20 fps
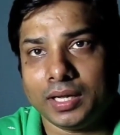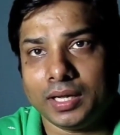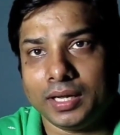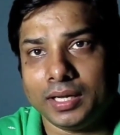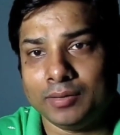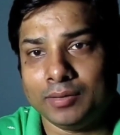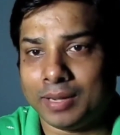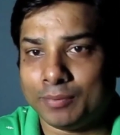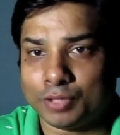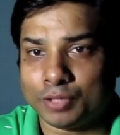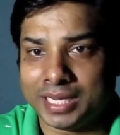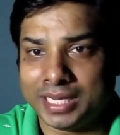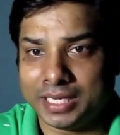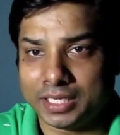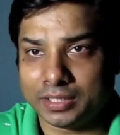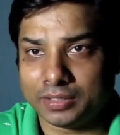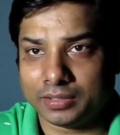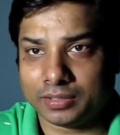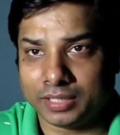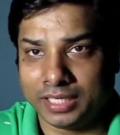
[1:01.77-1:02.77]
You have
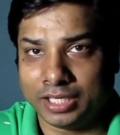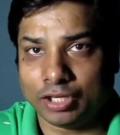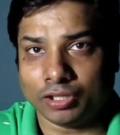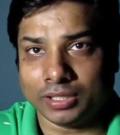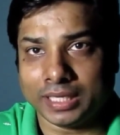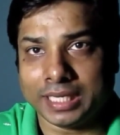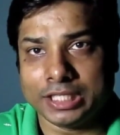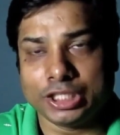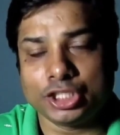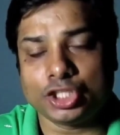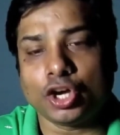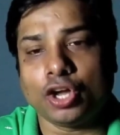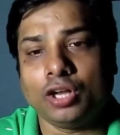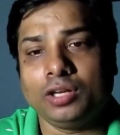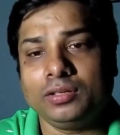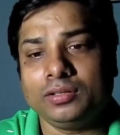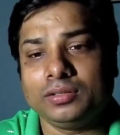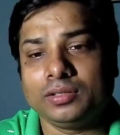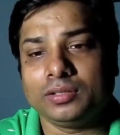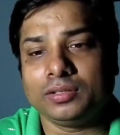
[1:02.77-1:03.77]
to click on the install